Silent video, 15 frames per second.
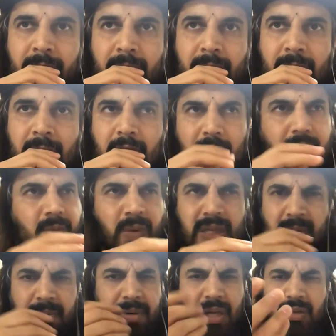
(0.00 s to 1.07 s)
That's otherwise works, I
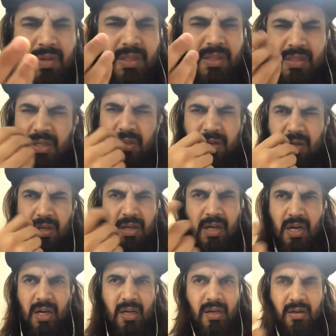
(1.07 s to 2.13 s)
mean, yes. Otherwise in
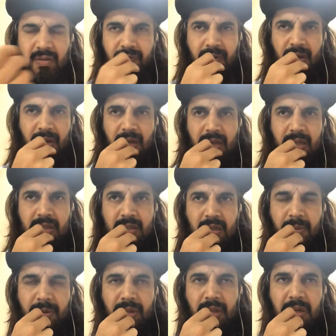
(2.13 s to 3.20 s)
our field
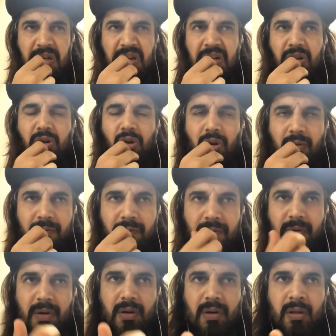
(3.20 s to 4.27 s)
there are a lot
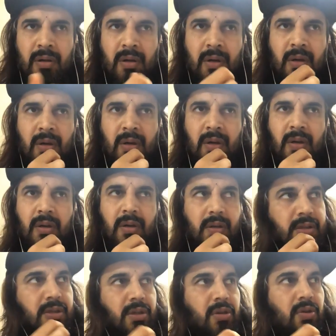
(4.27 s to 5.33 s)
of
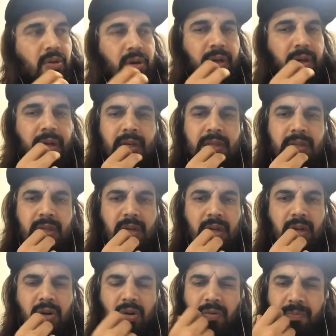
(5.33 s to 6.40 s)
insecurities, there
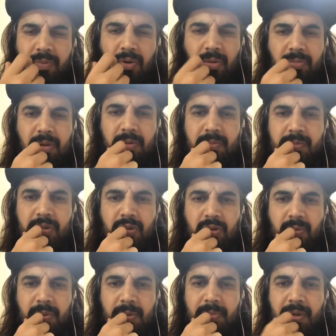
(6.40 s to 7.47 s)
are a lot of problems
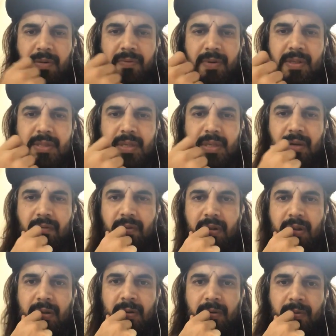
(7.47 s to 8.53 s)
people are facing
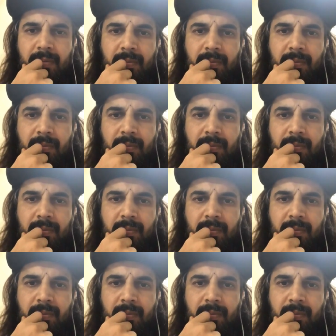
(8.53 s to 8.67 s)
every day.